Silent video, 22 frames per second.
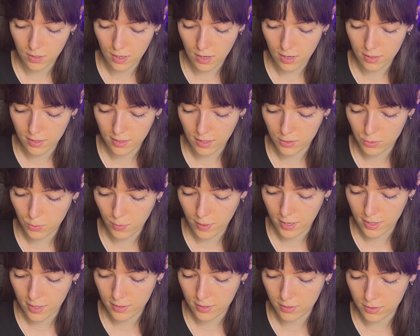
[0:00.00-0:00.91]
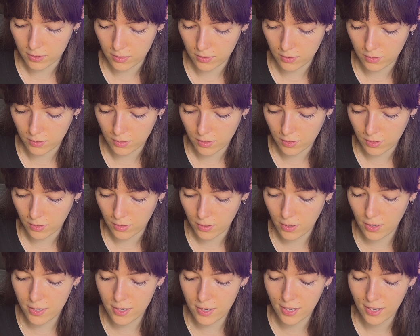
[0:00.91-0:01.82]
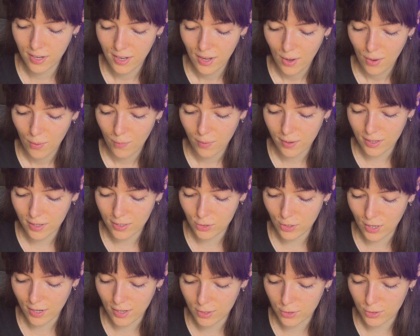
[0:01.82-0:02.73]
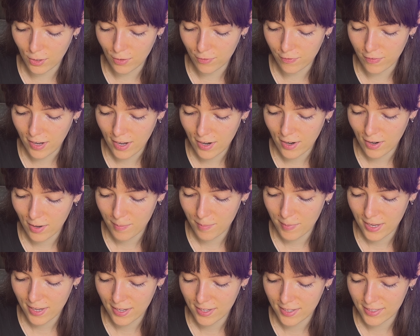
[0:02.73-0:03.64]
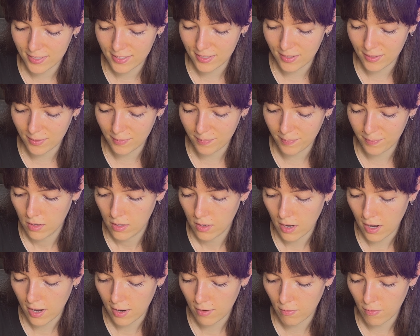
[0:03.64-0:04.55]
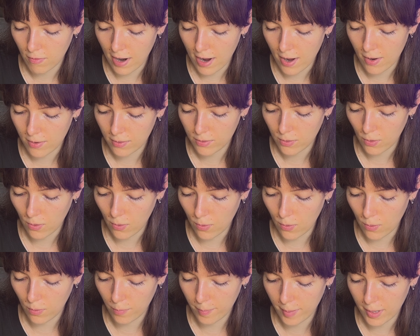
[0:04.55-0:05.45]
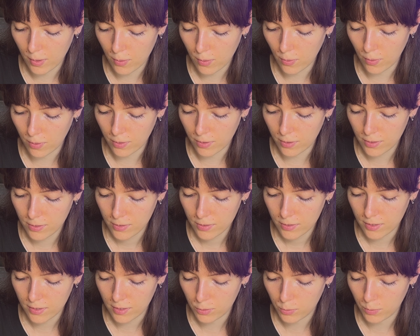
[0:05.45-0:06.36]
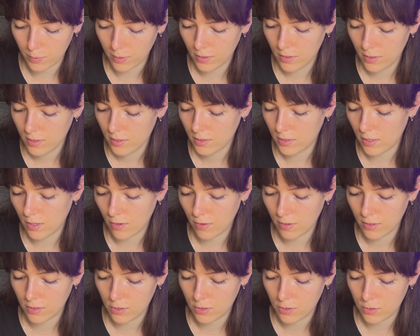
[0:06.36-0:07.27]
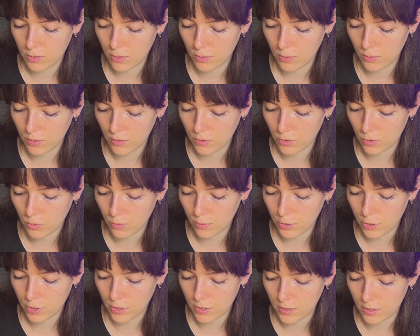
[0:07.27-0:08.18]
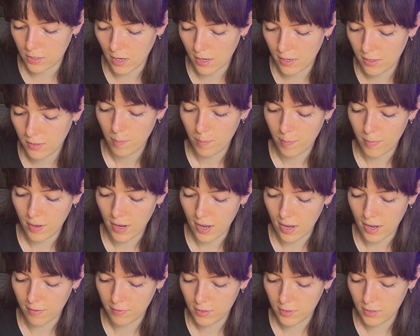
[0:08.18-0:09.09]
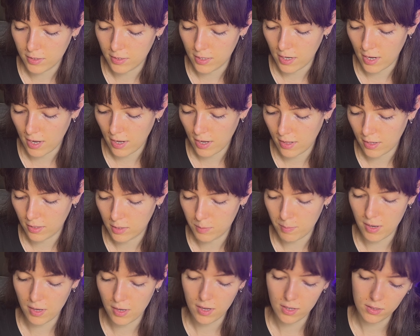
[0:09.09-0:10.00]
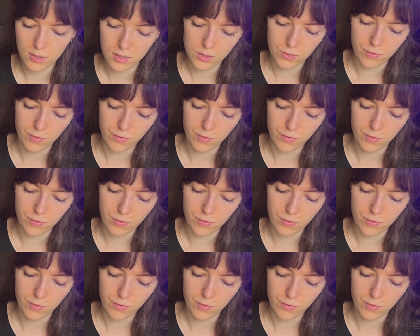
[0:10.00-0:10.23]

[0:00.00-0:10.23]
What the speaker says: that's why it doesn't look good when I try to draw fire, because I round all my corners. That's one of the secrets to the squishy style. But I have to say, that's making this